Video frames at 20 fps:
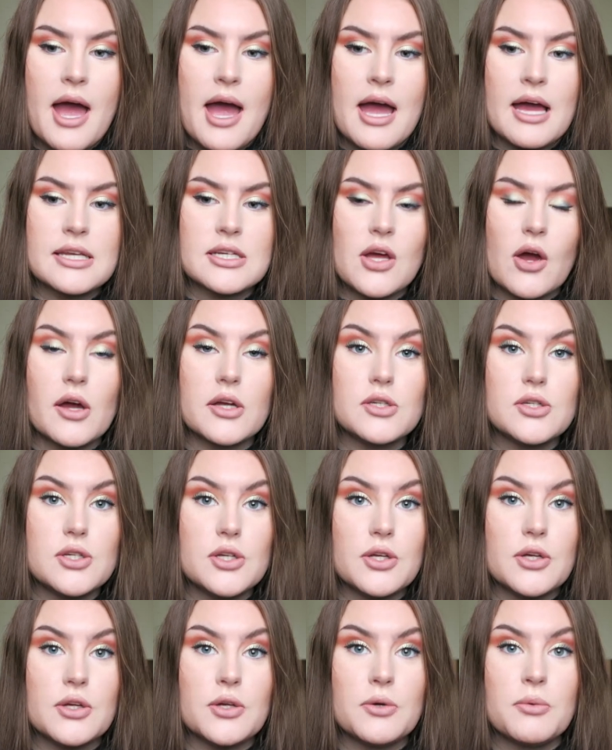and I
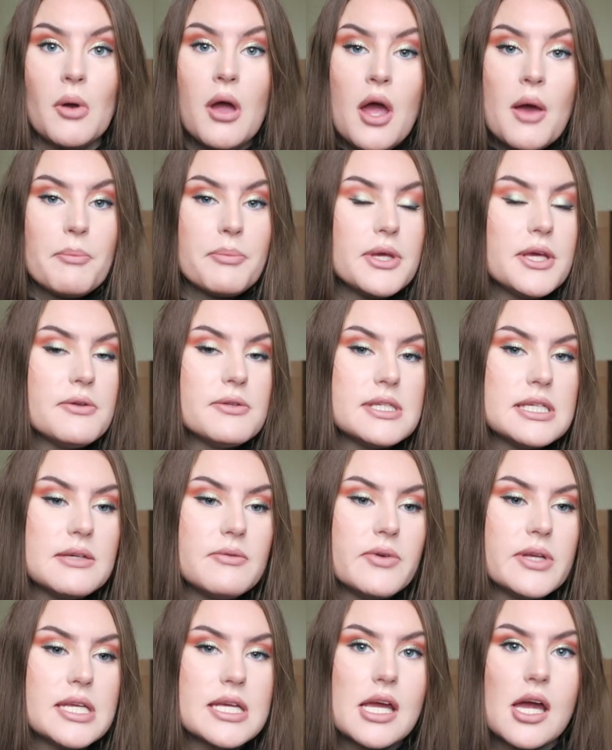do
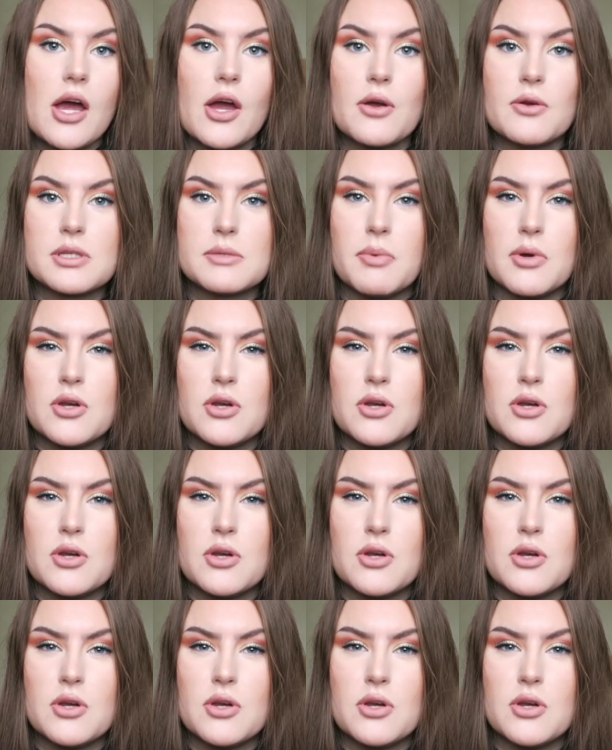beauty videos